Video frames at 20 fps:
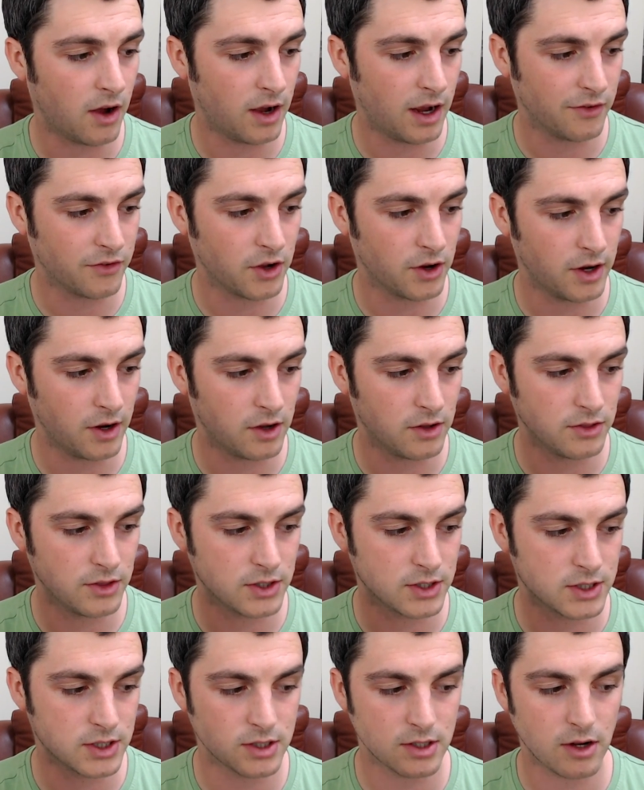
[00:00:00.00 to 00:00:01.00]
I've got it on the
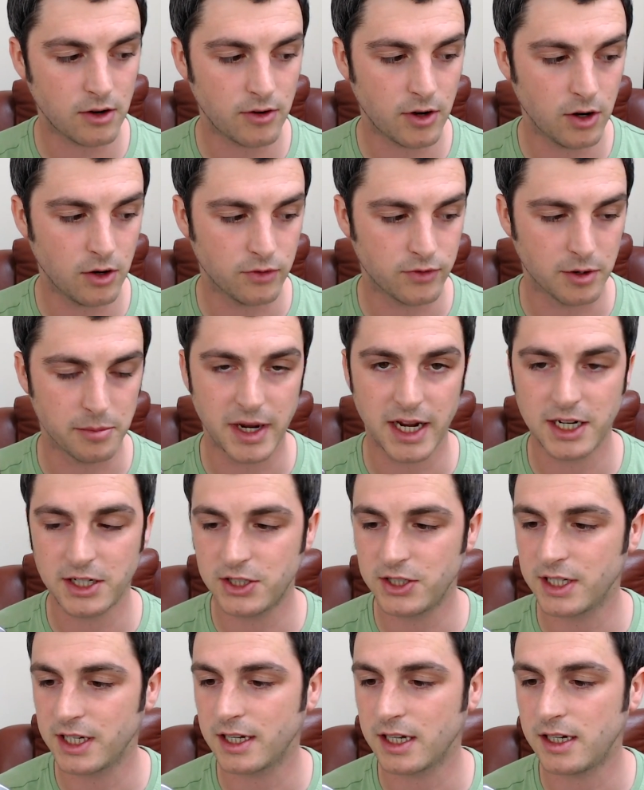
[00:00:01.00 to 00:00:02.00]
Zorro from
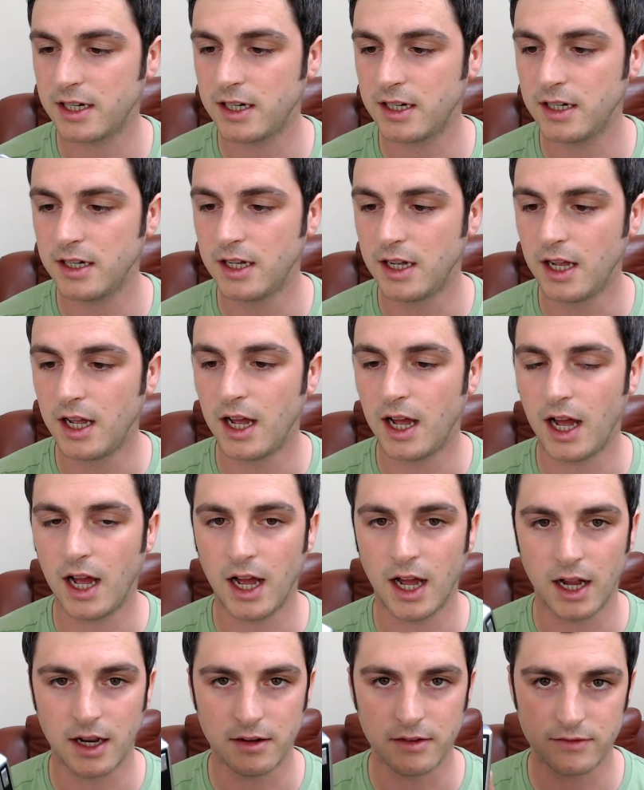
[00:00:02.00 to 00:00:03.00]
H Cigar.
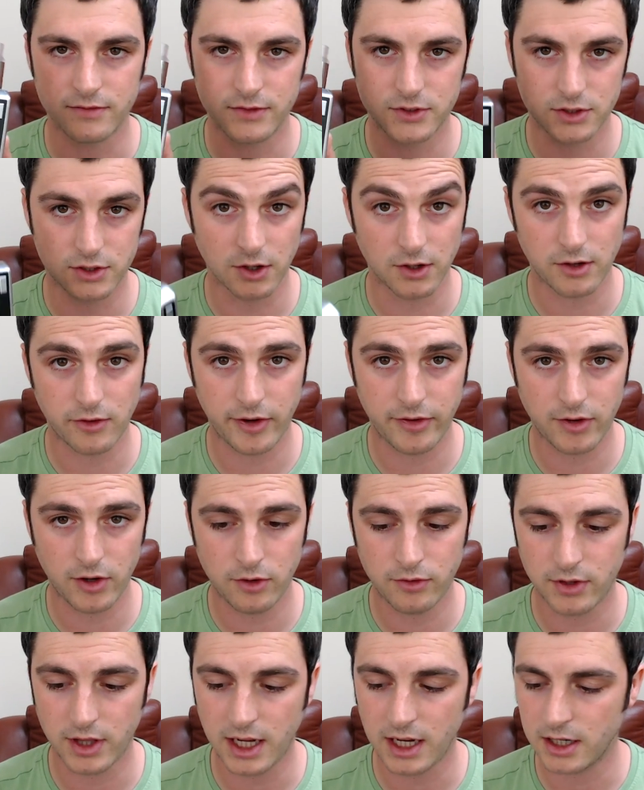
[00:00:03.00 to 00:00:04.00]
Done a review
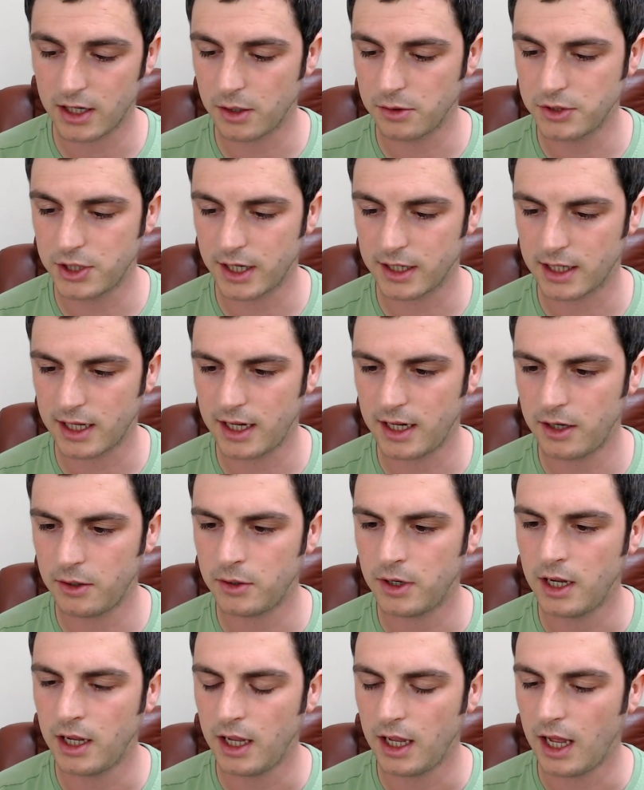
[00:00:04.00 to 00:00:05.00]
for that. Go and check that out.
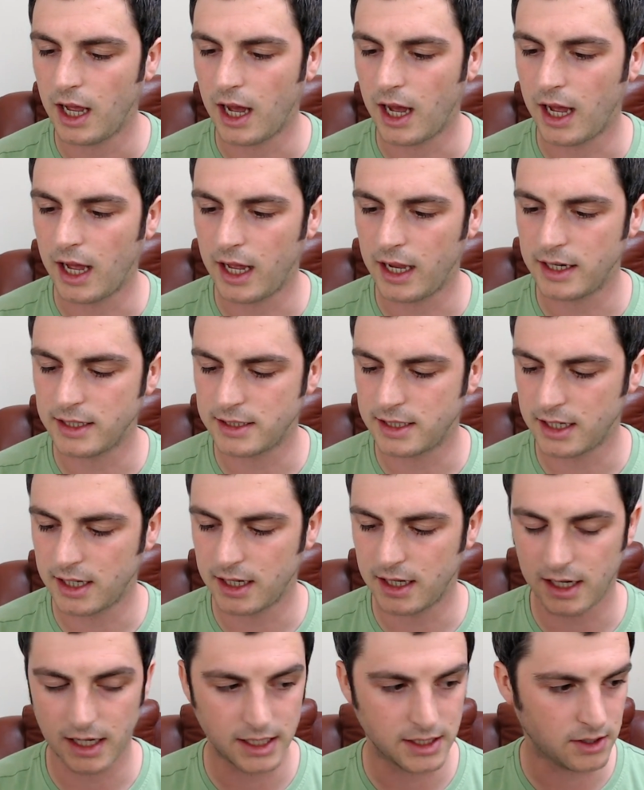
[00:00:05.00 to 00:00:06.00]
And
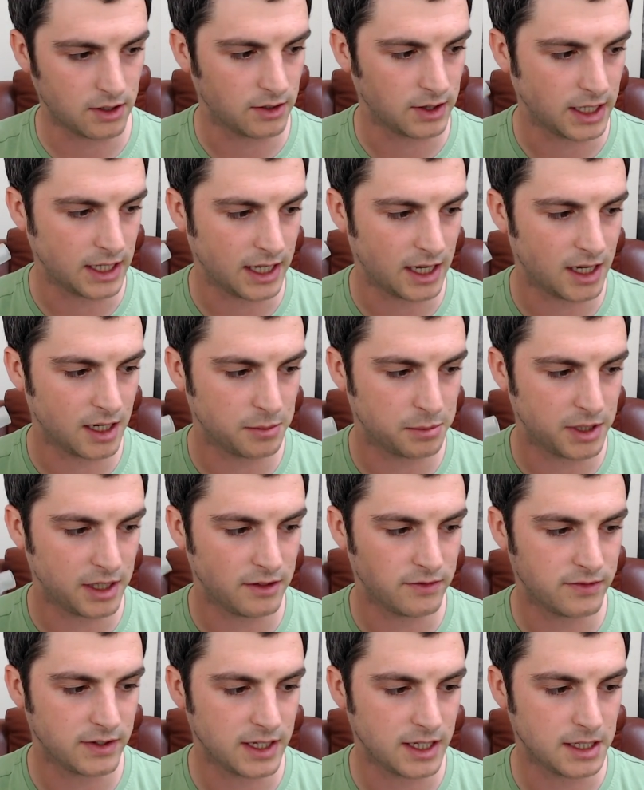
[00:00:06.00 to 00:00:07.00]
it's on the
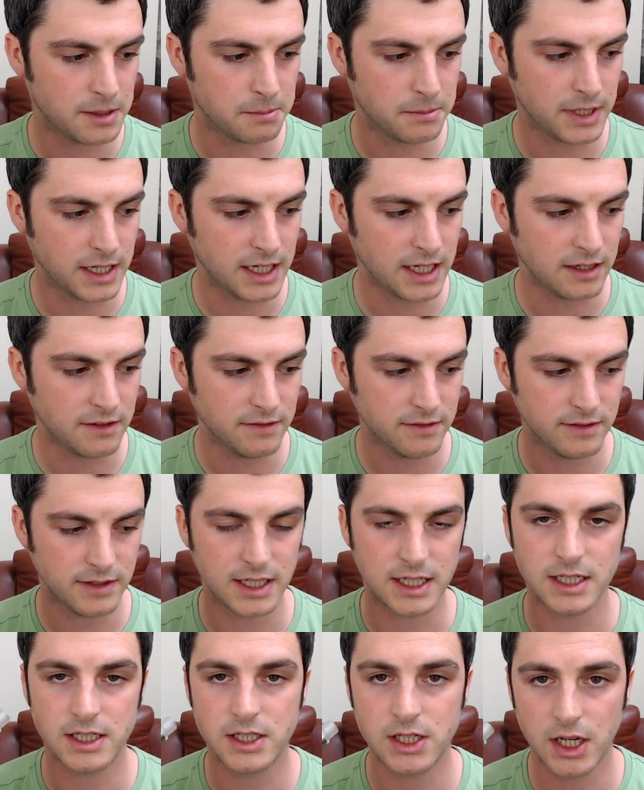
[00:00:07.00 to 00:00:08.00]
IPV Mini
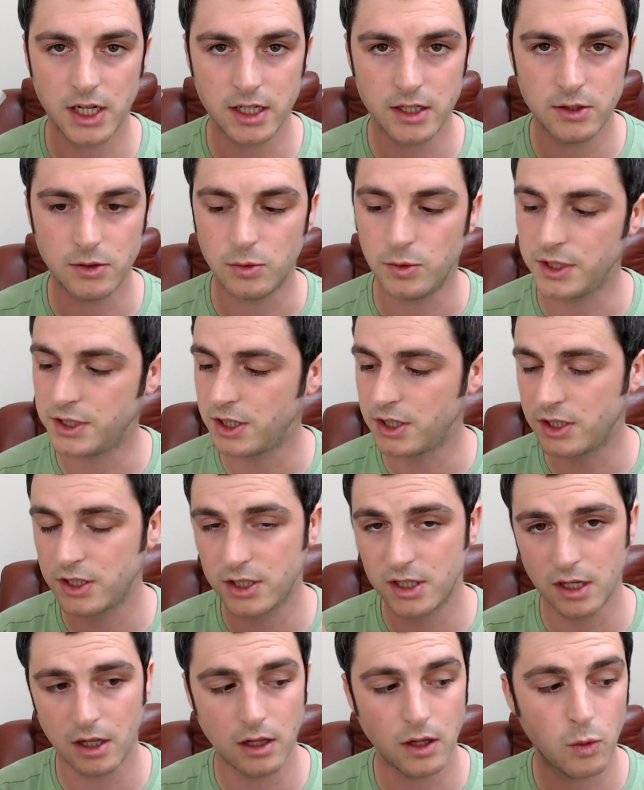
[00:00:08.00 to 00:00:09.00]
V2, which is
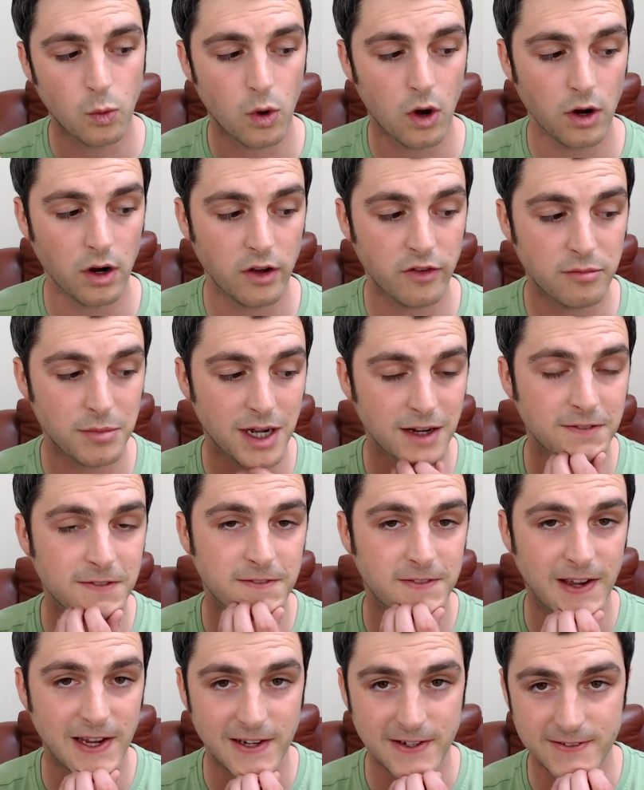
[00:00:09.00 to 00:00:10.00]
still one of my
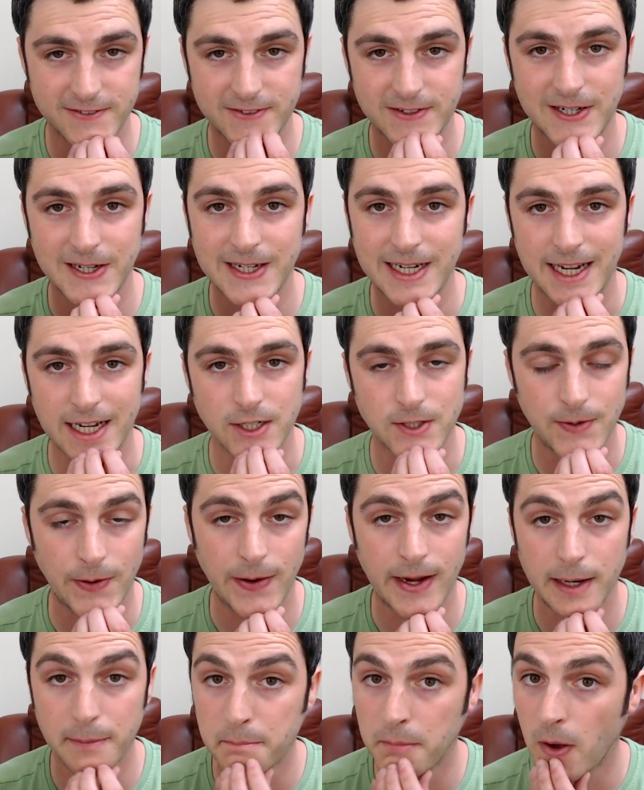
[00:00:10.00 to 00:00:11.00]
favourite
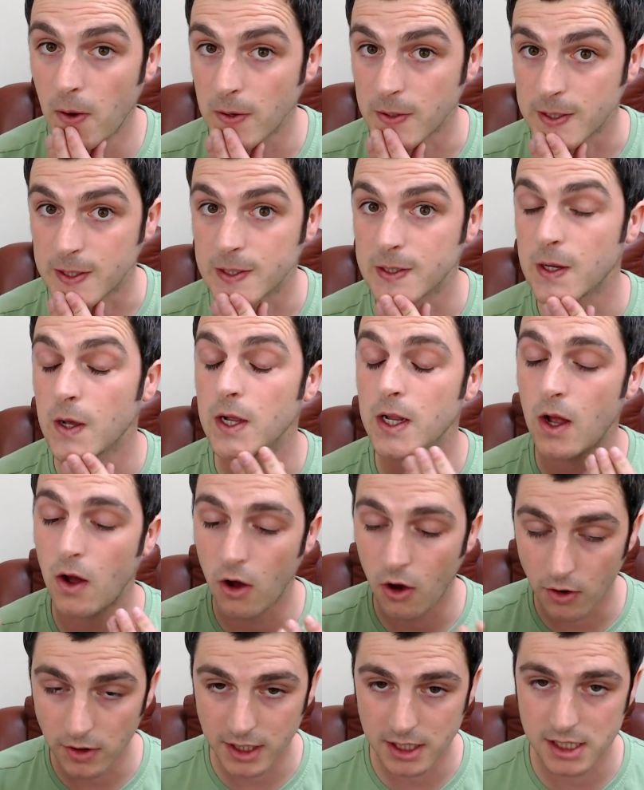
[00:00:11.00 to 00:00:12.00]
electronic mods.
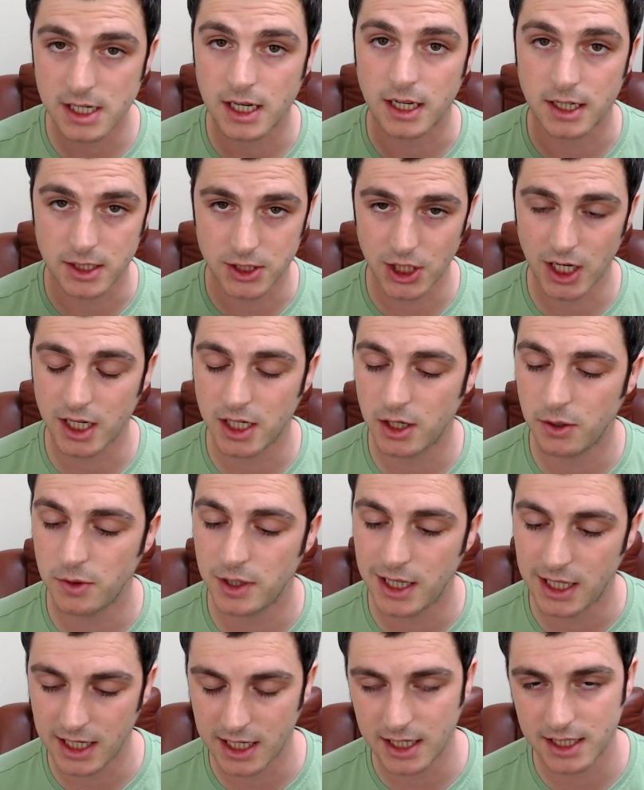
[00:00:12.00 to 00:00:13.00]
Honestly, it
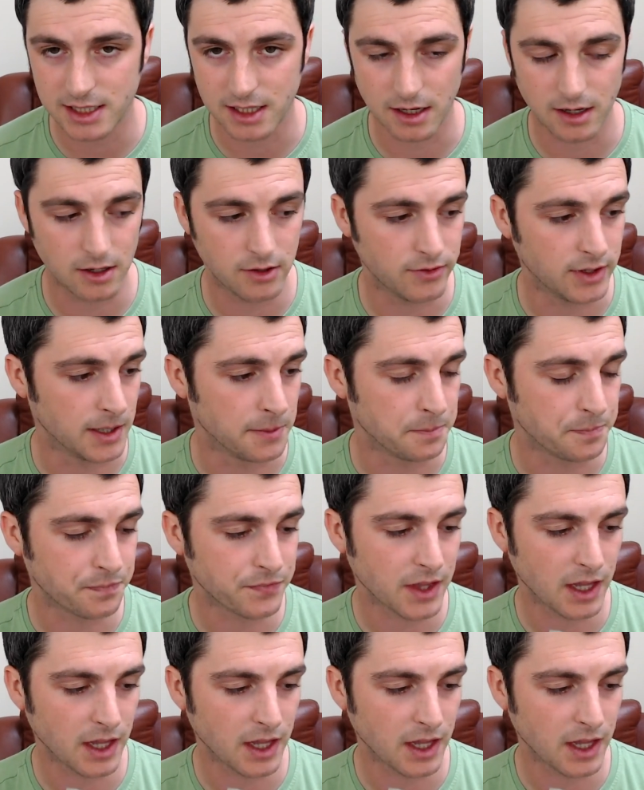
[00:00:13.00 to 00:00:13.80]
genuinely is. I love it.